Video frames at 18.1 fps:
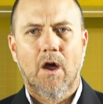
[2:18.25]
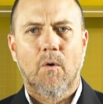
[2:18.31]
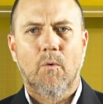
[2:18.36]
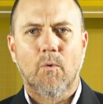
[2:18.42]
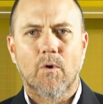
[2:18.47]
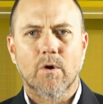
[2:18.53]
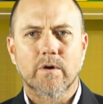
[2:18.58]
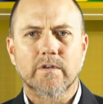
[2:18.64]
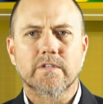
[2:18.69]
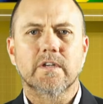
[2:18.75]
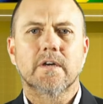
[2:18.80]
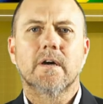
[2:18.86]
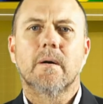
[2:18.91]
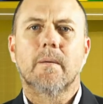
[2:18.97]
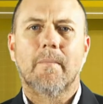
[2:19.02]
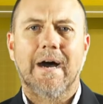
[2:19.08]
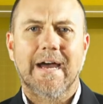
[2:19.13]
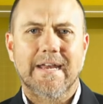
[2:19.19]
warned
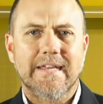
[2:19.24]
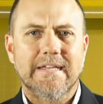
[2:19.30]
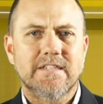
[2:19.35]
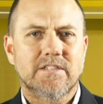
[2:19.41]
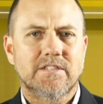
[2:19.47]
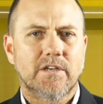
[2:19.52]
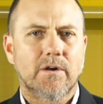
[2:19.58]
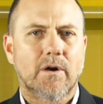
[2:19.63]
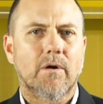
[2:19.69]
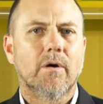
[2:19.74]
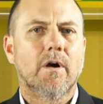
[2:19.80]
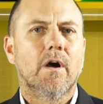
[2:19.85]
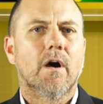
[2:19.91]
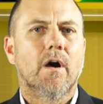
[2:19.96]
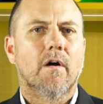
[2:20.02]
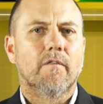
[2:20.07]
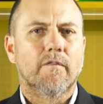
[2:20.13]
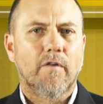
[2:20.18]
Mauricio
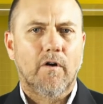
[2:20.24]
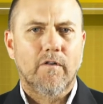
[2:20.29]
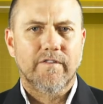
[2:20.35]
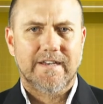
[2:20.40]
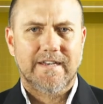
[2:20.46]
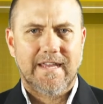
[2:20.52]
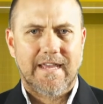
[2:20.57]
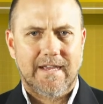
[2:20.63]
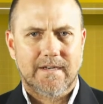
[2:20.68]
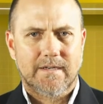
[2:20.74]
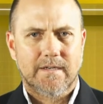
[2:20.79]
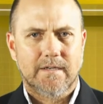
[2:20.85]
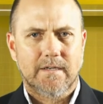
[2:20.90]
Vovedek,